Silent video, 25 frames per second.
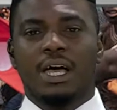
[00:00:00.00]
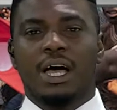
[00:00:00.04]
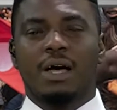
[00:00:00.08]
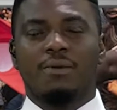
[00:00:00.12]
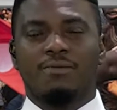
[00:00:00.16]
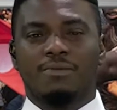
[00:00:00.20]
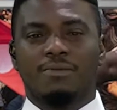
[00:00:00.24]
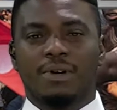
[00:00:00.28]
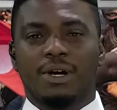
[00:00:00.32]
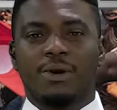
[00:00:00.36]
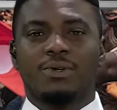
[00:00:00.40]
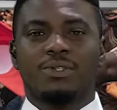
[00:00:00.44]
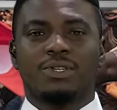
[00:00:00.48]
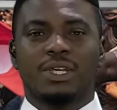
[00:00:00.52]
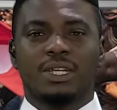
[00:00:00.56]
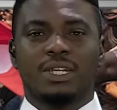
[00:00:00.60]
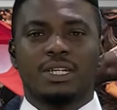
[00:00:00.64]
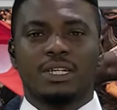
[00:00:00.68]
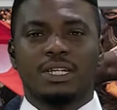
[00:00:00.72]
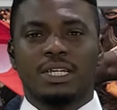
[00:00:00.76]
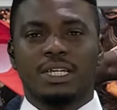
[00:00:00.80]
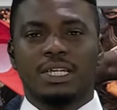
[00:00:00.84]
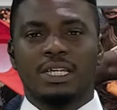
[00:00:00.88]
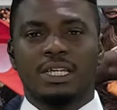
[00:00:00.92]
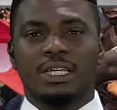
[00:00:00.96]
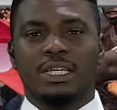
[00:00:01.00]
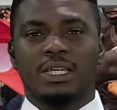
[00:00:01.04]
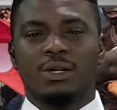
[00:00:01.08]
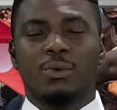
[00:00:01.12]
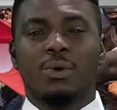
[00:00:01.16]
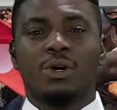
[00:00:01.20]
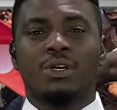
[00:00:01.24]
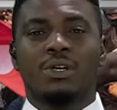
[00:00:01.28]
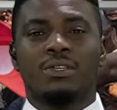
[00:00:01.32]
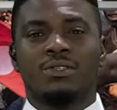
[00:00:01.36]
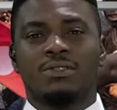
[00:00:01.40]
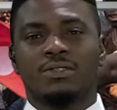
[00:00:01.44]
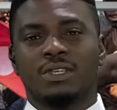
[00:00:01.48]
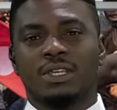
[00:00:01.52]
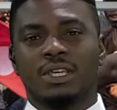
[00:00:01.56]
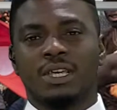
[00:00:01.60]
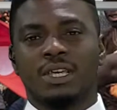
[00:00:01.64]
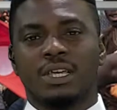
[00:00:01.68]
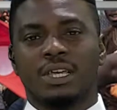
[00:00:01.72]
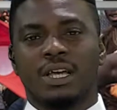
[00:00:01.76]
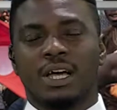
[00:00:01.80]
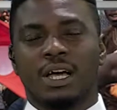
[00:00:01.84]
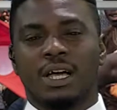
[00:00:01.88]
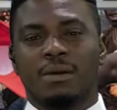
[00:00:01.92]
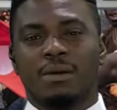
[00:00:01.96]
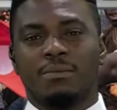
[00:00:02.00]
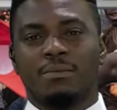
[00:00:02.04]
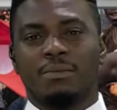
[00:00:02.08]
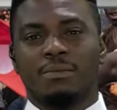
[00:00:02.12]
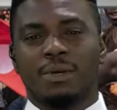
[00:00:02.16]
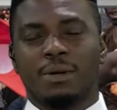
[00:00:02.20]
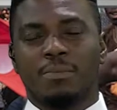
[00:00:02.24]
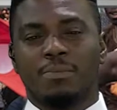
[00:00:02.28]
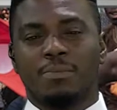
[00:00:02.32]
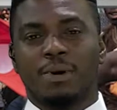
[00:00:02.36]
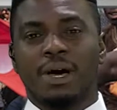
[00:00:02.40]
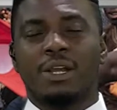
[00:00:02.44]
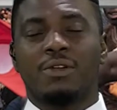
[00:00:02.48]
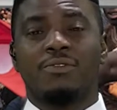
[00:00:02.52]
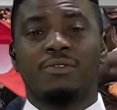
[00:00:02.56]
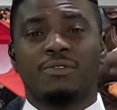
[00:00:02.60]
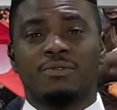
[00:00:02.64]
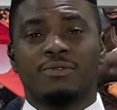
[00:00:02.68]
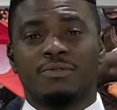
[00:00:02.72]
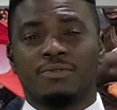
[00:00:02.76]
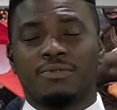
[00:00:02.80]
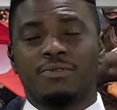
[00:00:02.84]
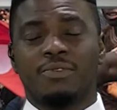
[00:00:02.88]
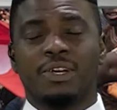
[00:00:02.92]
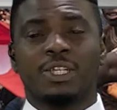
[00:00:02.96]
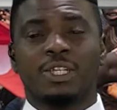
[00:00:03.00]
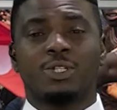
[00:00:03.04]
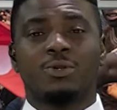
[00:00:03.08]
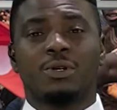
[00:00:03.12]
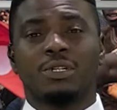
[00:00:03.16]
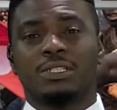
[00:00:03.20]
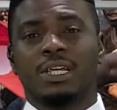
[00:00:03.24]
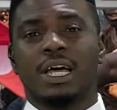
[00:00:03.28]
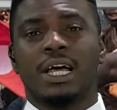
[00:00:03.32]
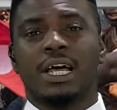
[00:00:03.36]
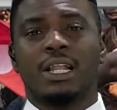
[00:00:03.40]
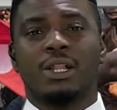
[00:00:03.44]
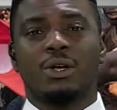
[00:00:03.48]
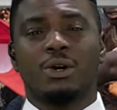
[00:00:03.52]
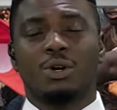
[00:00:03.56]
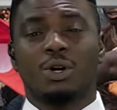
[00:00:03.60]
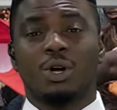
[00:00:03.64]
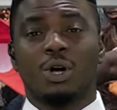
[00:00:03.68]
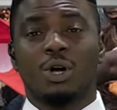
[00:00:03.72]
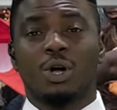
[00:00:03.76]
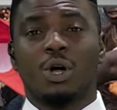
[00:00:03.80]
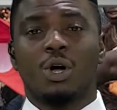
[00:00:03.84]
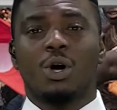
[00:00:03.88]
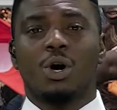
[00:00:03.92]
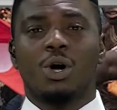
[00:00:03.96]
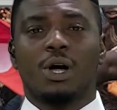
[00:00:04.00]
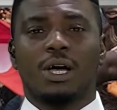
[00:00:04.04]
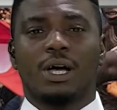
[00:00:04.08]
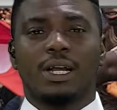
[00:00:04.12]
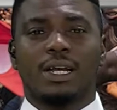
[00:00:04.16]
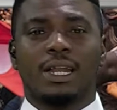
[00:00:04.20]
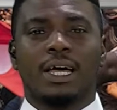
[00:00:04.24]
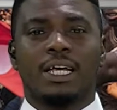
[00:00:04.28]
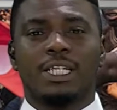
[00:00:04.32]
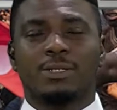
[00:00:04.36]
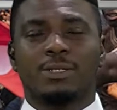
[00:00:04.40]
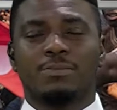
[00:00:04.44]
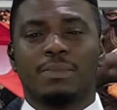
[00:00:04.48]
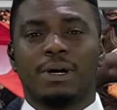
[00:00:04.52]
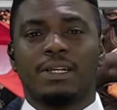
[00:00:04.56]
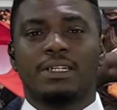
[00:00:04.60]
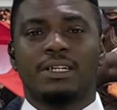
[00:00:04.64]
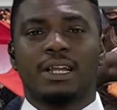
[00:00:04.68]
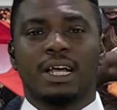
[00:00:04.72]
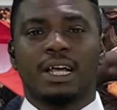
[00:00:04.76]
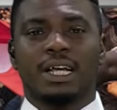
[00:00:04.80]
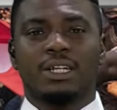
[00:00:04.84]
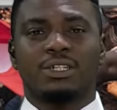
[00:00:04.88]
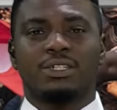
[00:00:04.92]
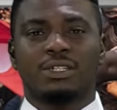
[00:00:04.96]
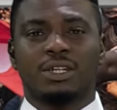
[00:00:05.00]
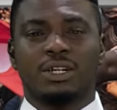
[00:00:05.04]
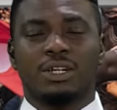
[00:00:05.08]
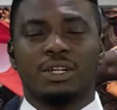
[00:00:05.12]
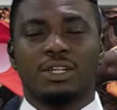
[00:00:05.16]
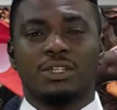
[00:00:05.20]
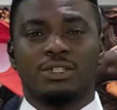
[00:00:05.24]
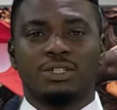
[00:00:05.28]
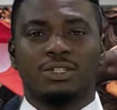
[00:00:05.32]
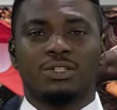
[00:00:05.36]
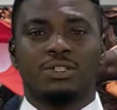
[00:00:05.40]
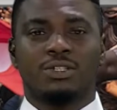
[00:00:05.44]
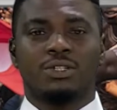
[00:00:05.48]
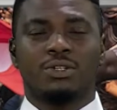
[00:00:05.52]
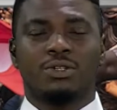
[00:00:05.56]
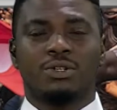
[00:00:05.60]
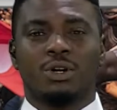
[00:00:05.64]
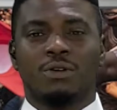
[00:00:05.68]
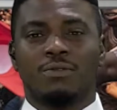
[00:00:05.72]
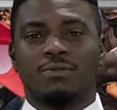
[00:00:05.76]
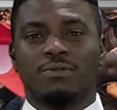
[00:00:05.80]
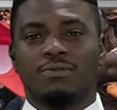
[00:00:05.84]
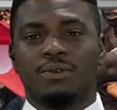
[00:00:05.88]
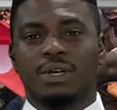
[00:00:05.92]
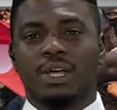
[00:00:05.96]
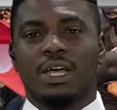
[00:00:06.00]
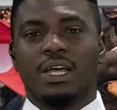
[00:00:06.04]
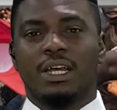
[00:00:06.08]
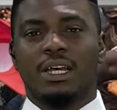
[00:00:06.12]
Very recently, he was a part of a virtual dialogue organized by the National Institute of